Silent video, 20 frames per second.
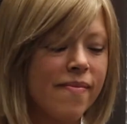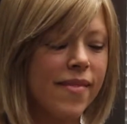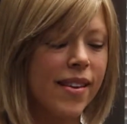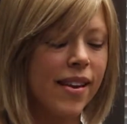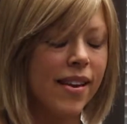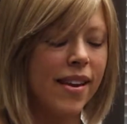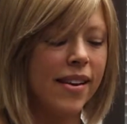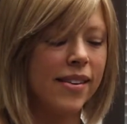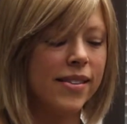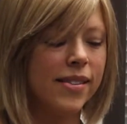
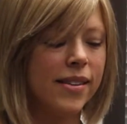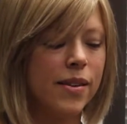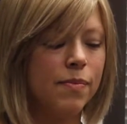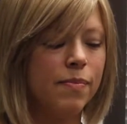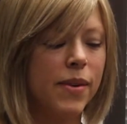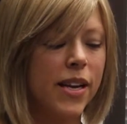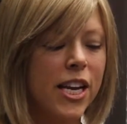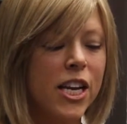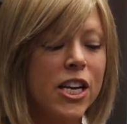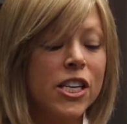And
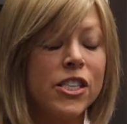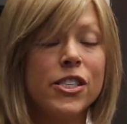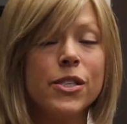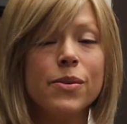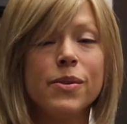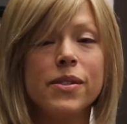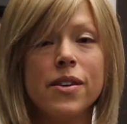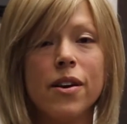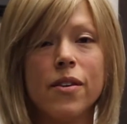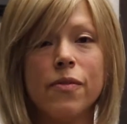she
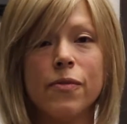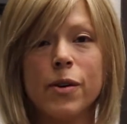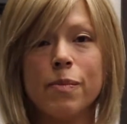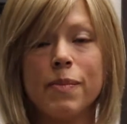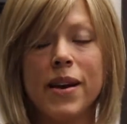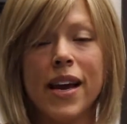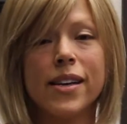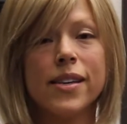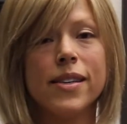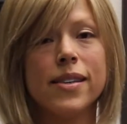was there for
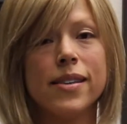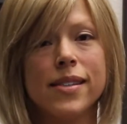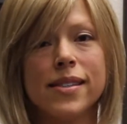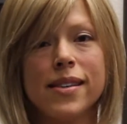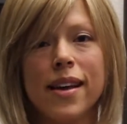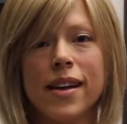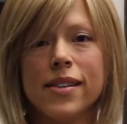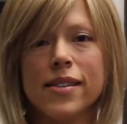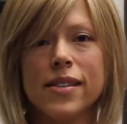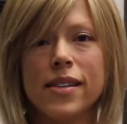me. I couldn't
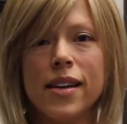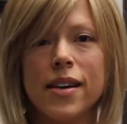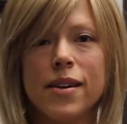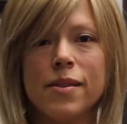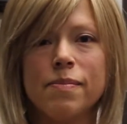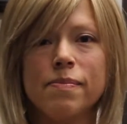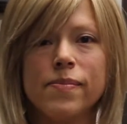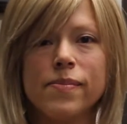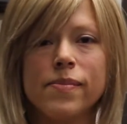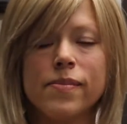exactly
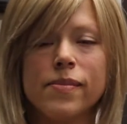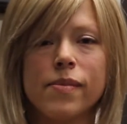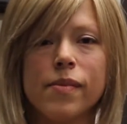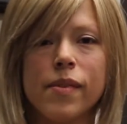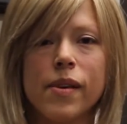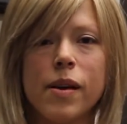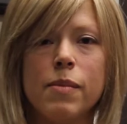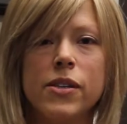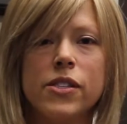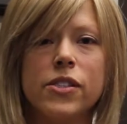
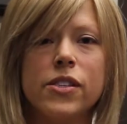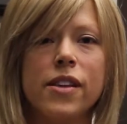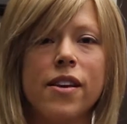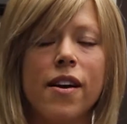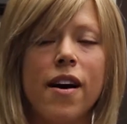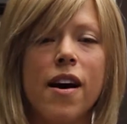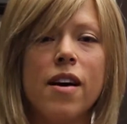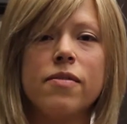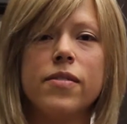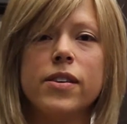come into the
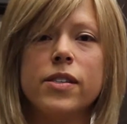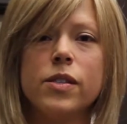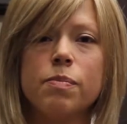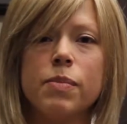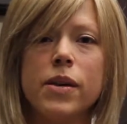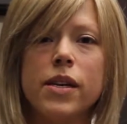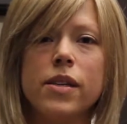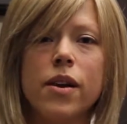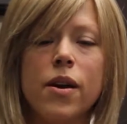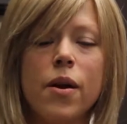office,
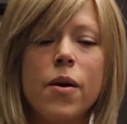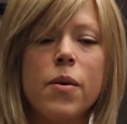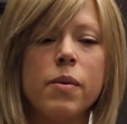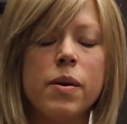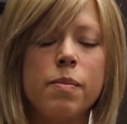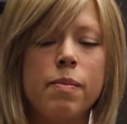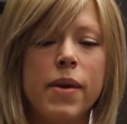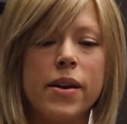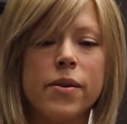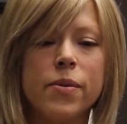but
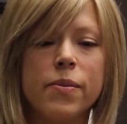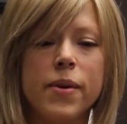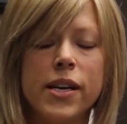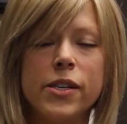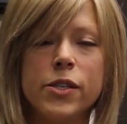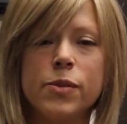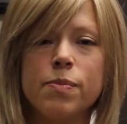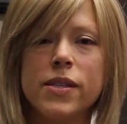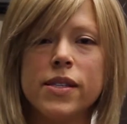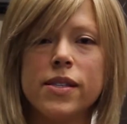we made
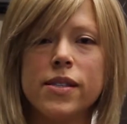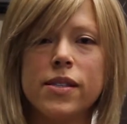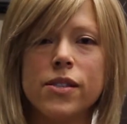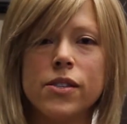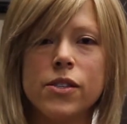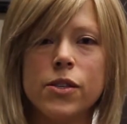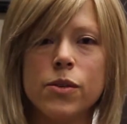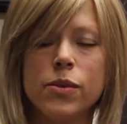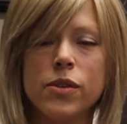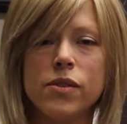arrangements, and
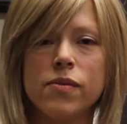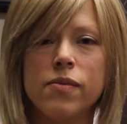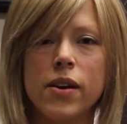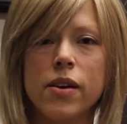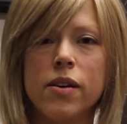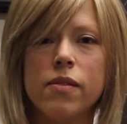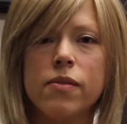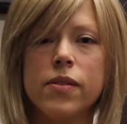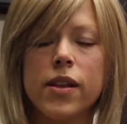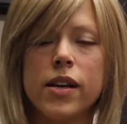she was
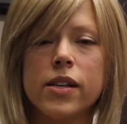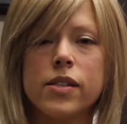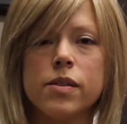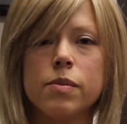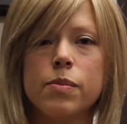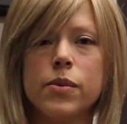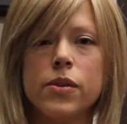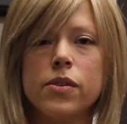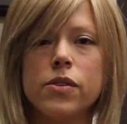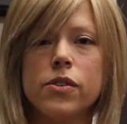very flexible.